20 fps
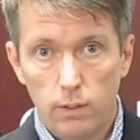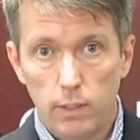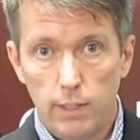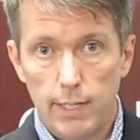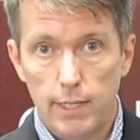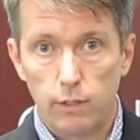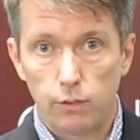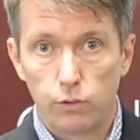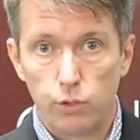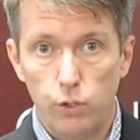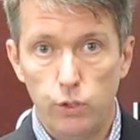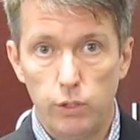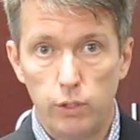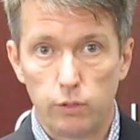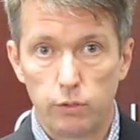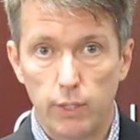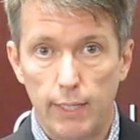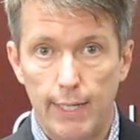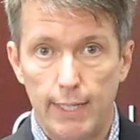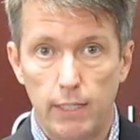Here 2
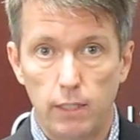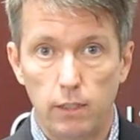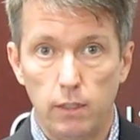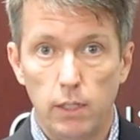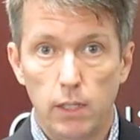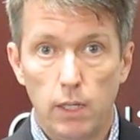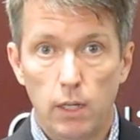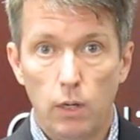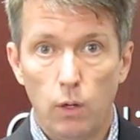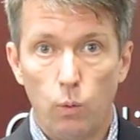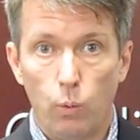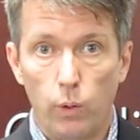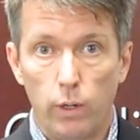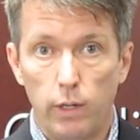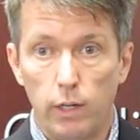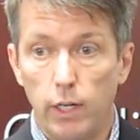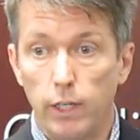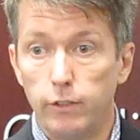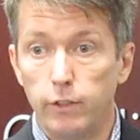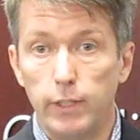years later,
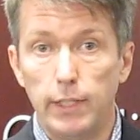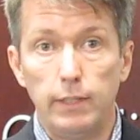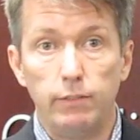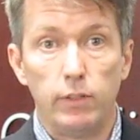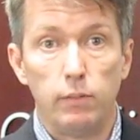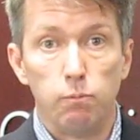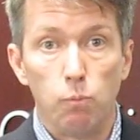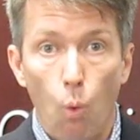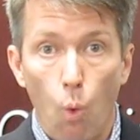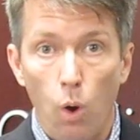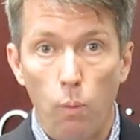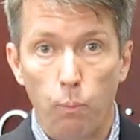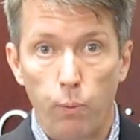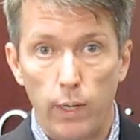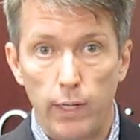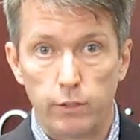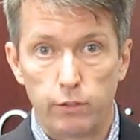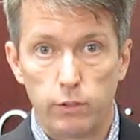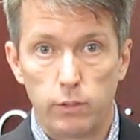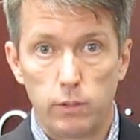we're under even more
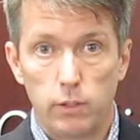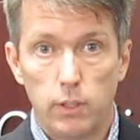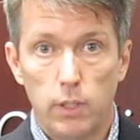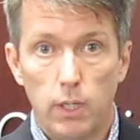pressure